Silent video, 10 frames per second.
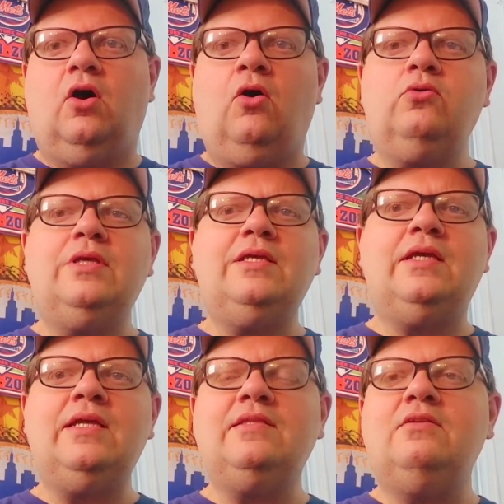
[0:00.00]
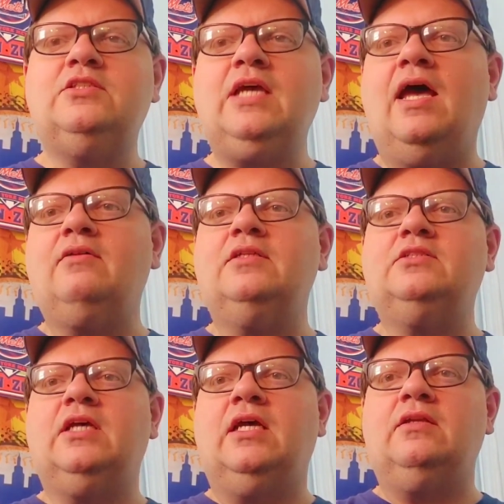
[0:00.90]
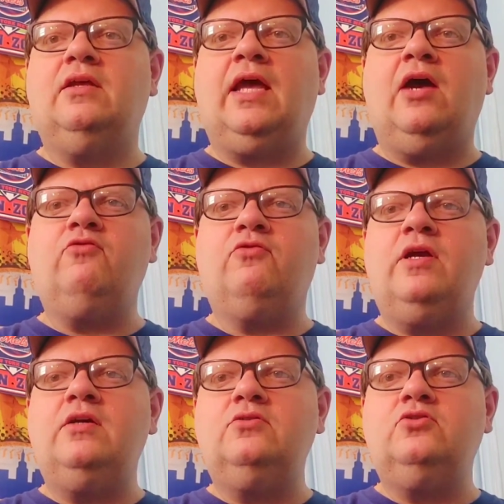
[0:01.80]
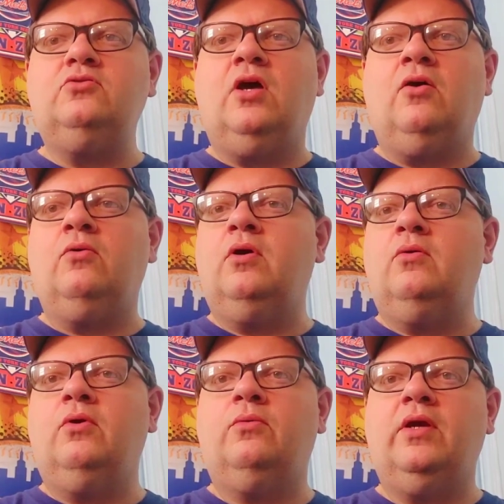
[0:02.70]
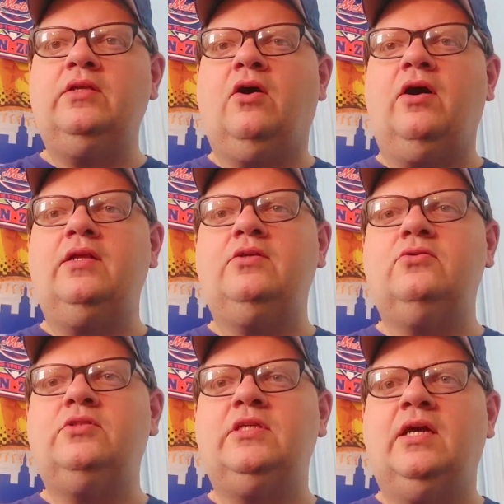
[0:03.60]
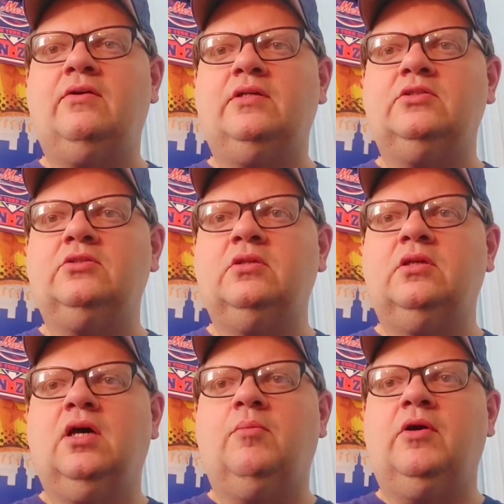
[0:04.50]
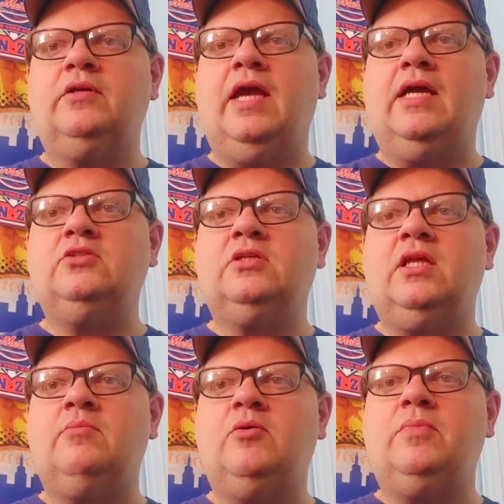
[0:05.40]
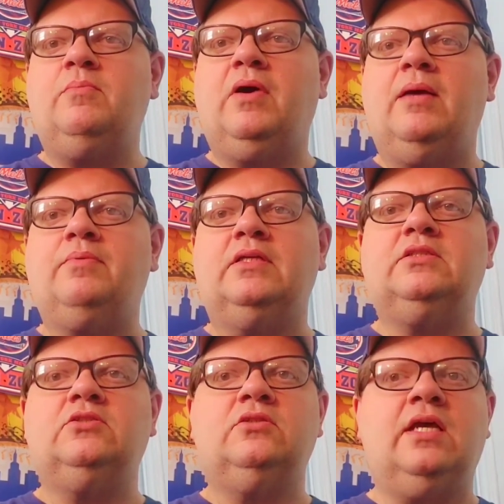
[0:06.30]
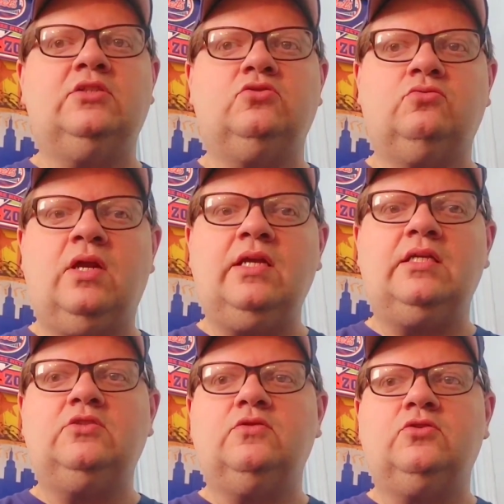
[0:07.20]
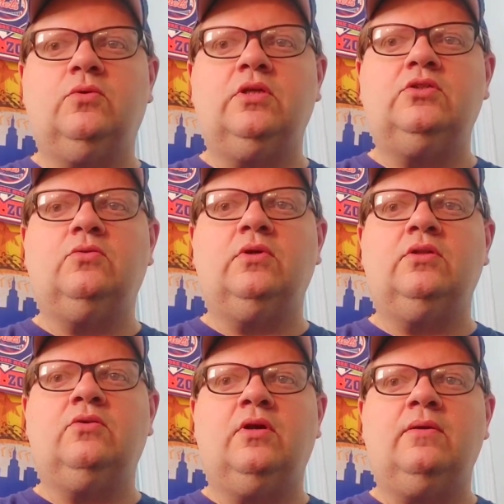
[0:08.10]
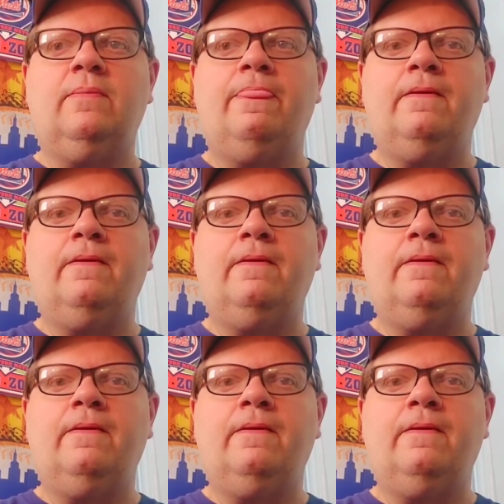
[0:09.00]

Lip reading: Only Ethan Salas and Alfredo Duno were ranked higher than Gutierrez among catchers on MLB Pipeline's international rankings for 2023.